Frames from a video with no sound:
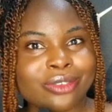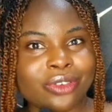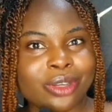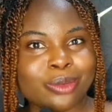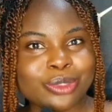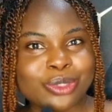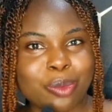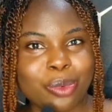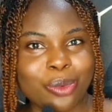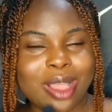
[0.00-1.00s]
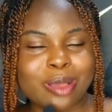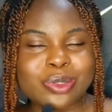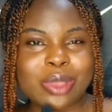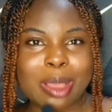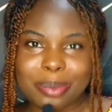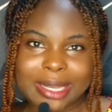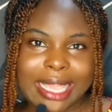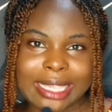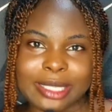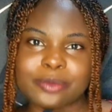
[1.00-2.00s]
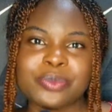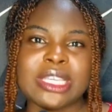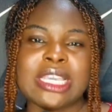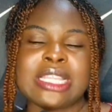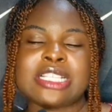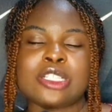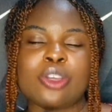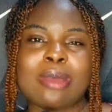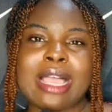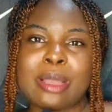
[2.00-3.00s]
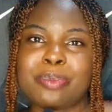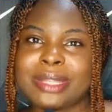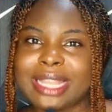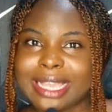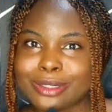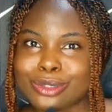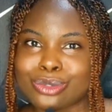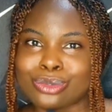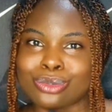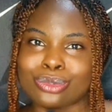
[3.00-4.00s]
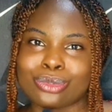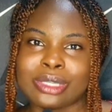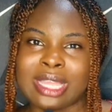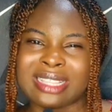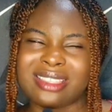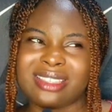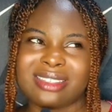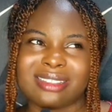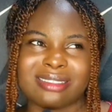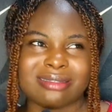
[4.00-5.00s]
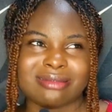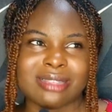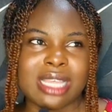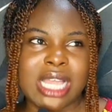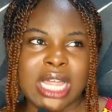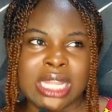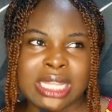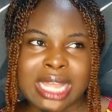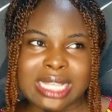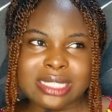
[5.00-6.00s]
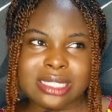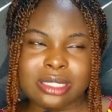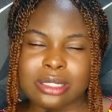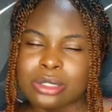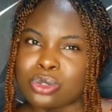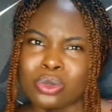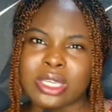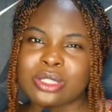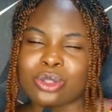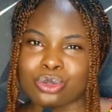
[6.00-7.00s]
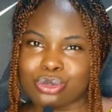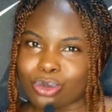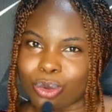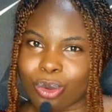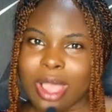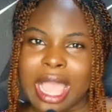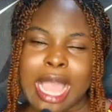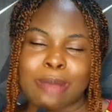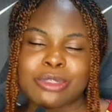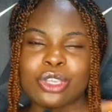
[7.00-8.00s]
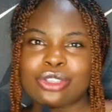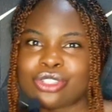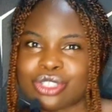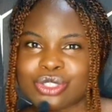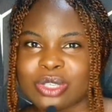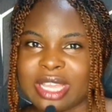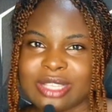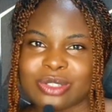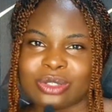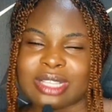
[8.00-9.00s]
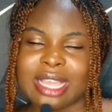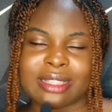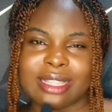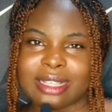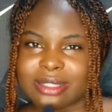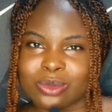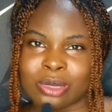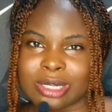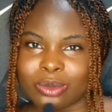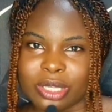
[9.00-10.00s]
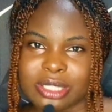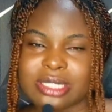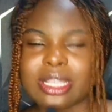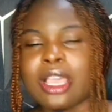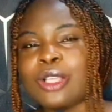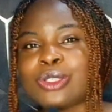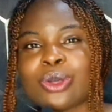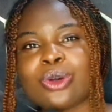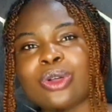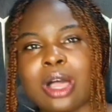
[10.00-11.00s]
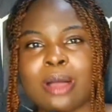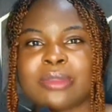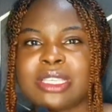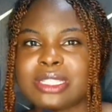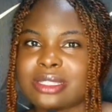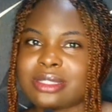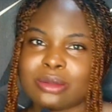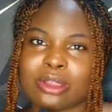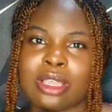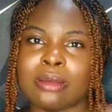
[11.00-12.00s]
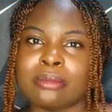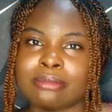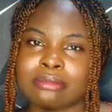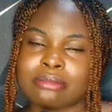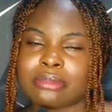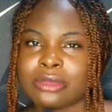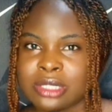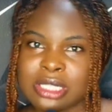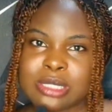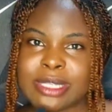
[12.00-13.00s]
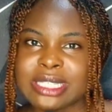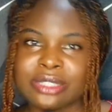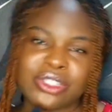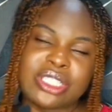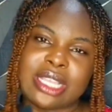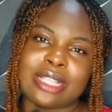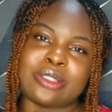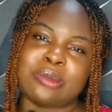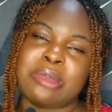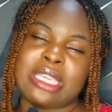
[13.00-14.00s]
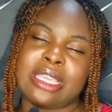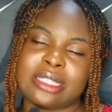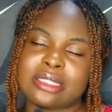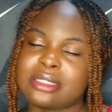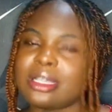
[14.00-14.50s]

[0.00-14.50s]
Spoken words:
for a remote job, I'm still applying. There's a job I applied to, I think last 2 weeks or so. I'm still going to gist you guys on how that one went. So this person reached out to me and